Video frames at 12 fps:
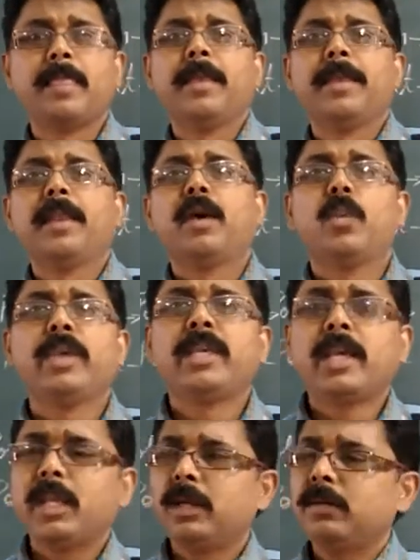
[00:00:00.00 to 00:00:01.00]
Now we
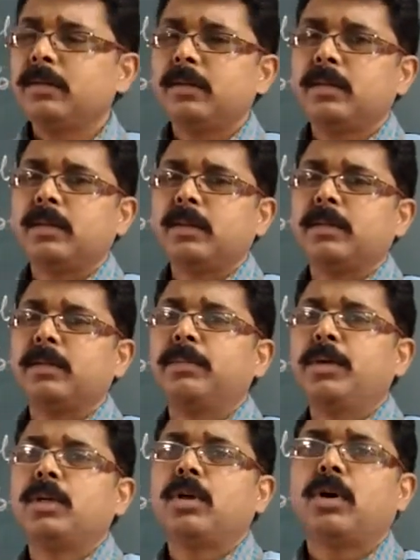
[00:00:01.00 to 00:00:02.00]
can
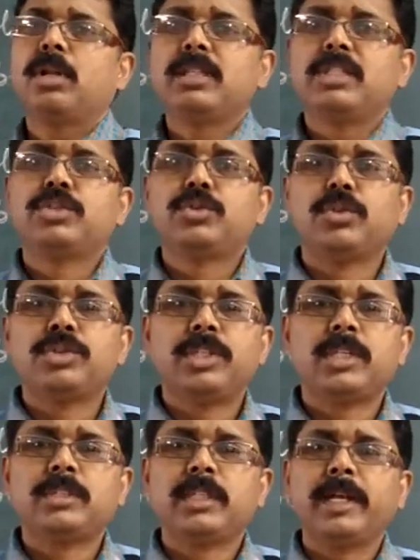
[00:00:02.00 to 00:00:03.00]
put all these
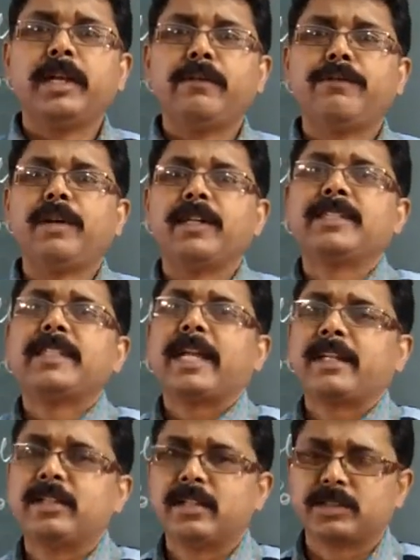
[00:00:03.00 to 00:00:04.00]
sources in different
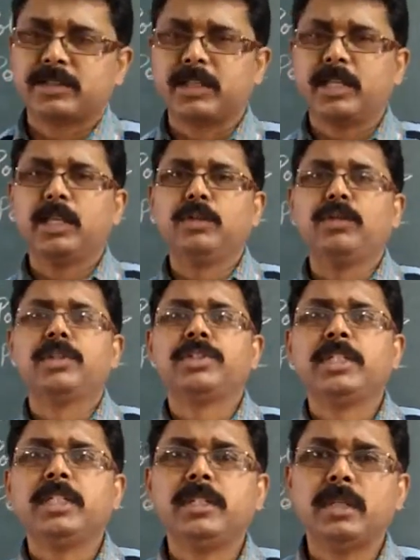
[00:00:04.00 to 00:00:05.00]
sectors, and you will
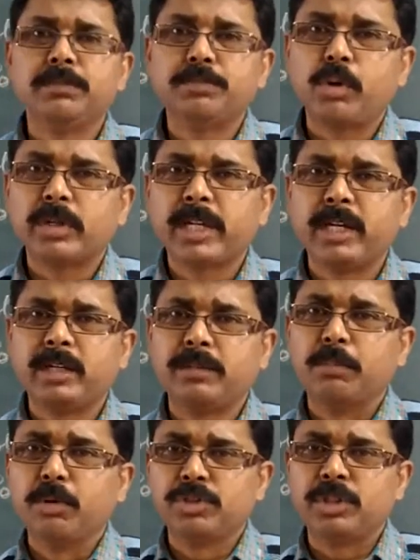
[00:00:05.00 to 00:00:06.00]
see the
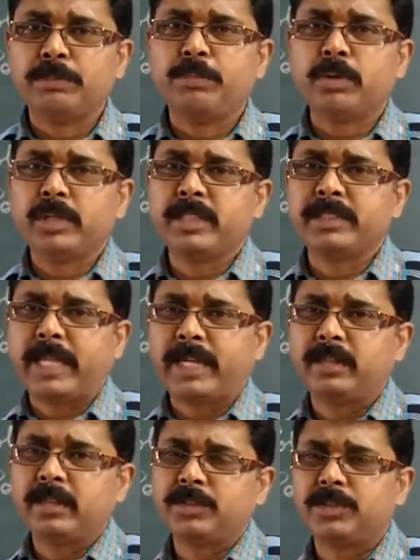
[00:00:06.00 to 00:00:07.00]
most important
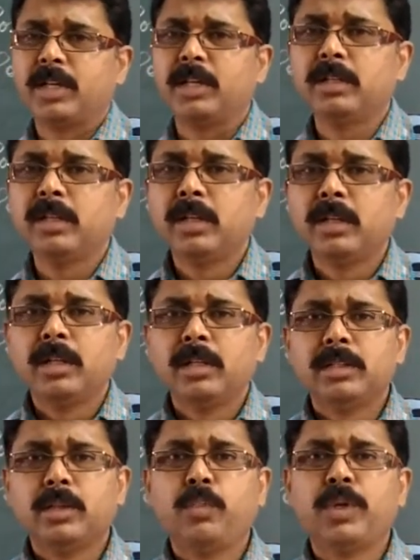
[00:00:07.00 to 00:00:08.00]
sectors are,
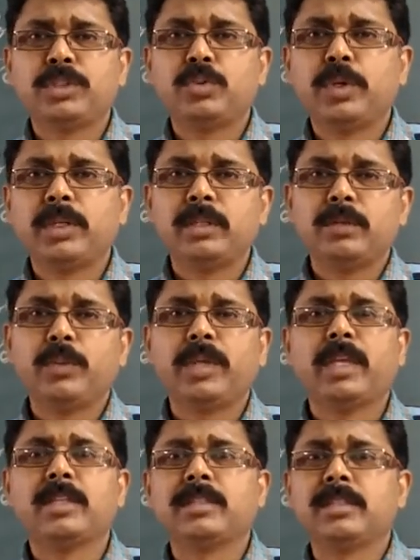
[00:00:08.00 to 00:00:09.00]
the first one we
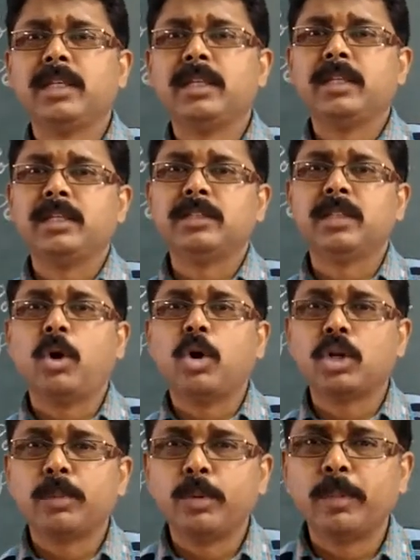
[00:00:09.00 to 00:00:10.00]
can say is the
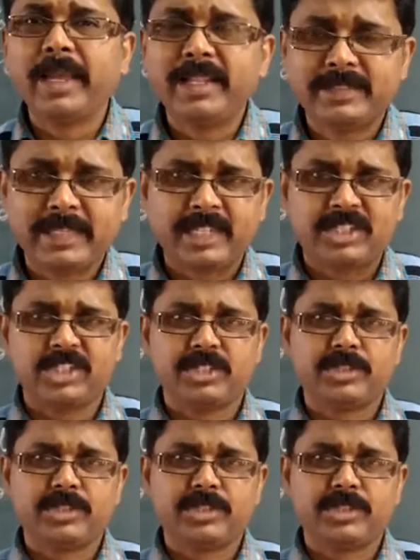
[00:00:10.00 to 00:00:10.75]
automobile sector,